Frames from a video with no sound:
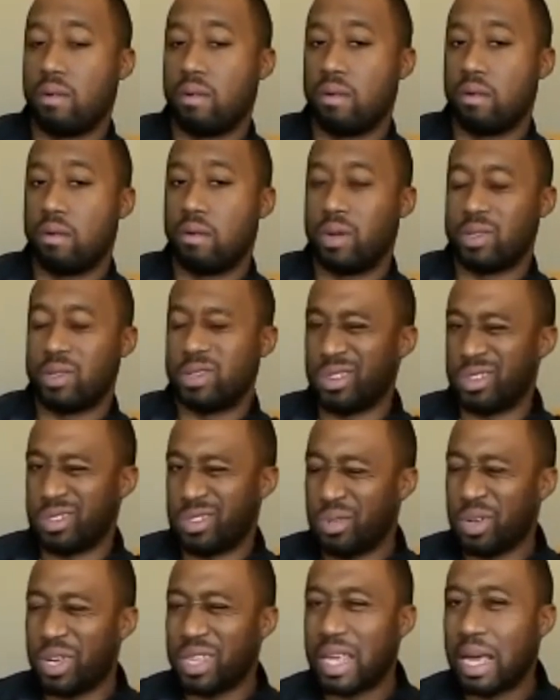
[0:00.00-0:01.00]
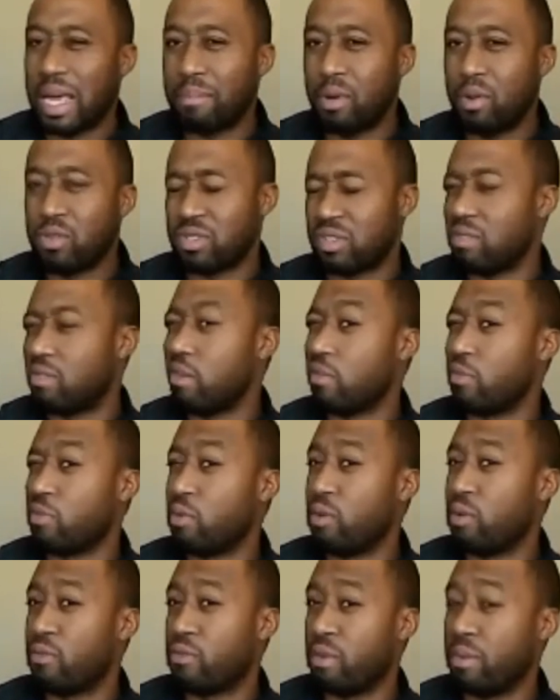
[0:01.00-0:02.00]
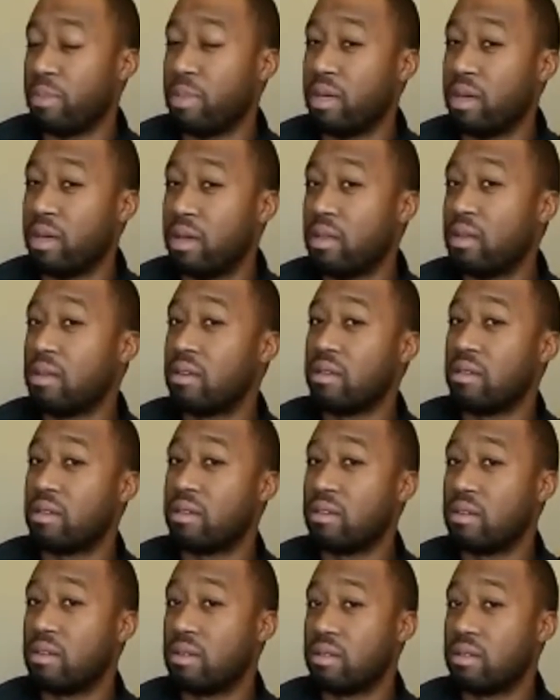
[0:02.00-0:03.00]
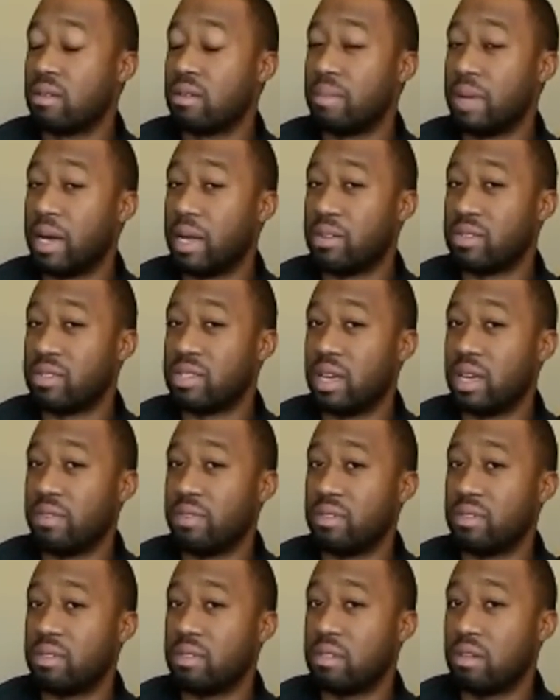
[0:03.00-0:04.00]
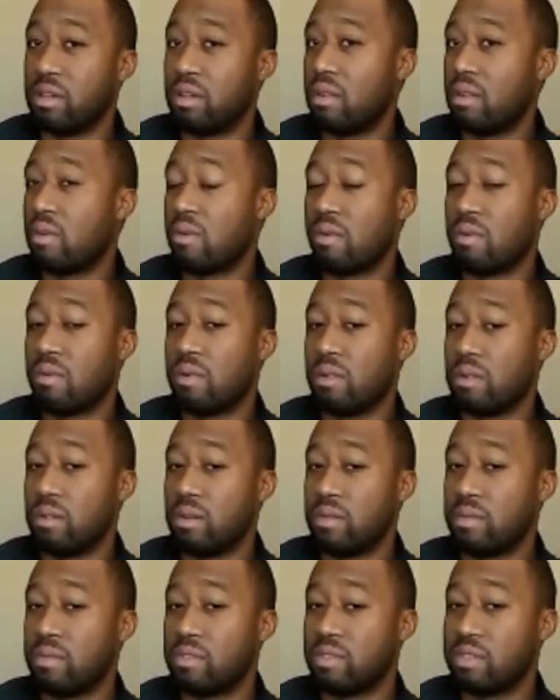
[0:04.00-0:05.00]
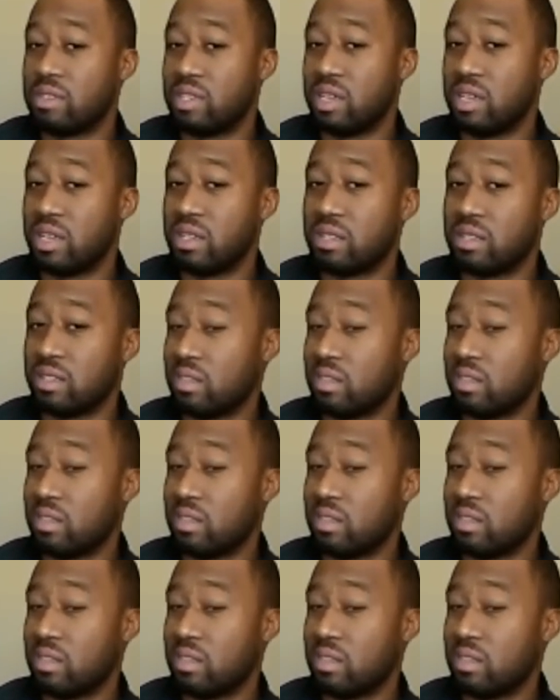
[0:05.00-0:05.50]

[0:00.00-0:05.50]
All right, so you get that motion from the minor seven, six,